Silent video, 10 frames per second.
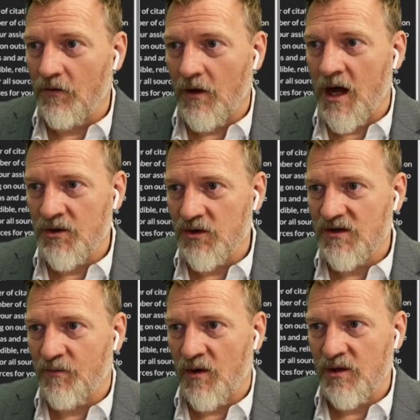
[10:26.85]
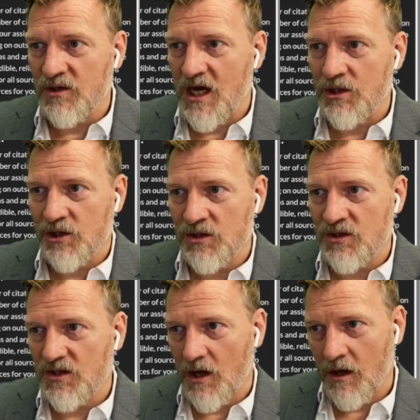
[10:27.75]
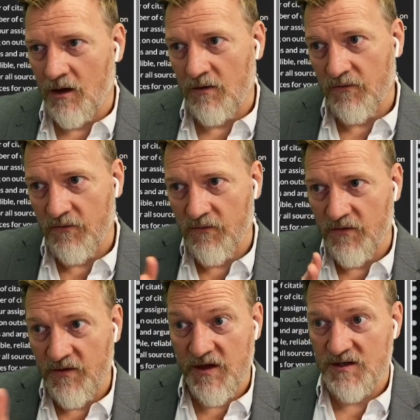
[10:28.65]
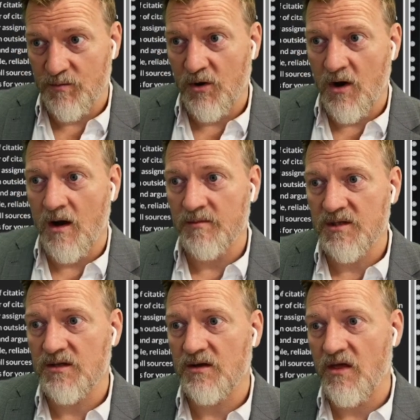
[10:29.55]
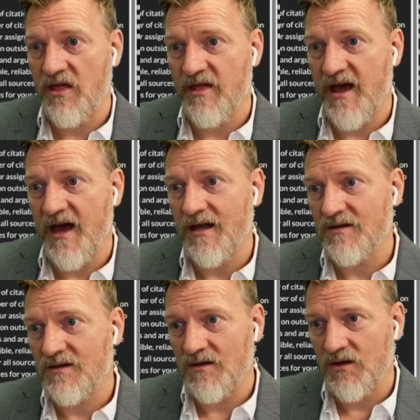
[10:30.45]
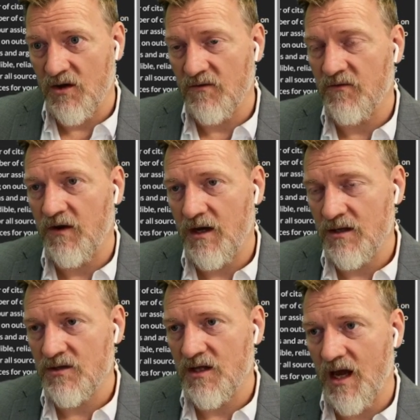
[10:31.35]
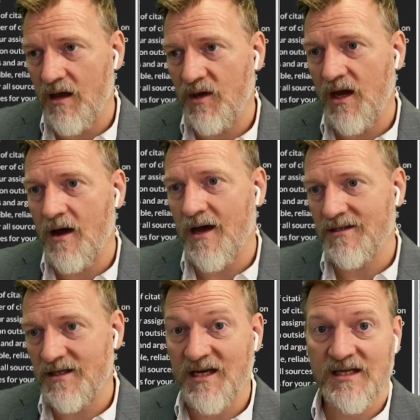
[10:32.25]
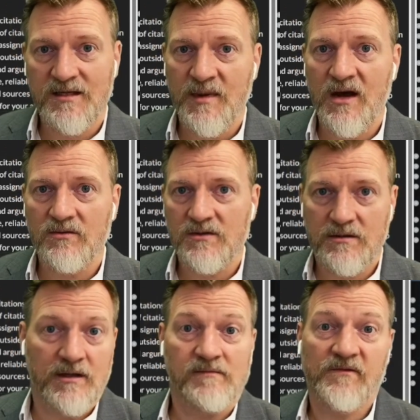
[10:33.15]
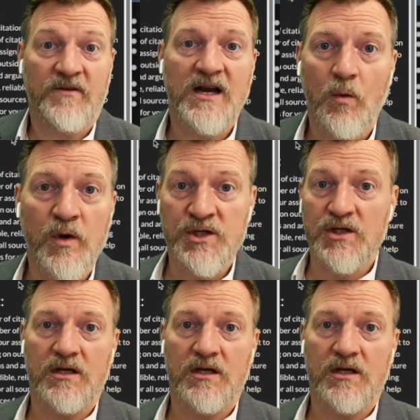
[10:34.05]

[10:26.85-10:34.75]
hundreds of permutations of this prompt that you can feed into the API to test them out, to find out which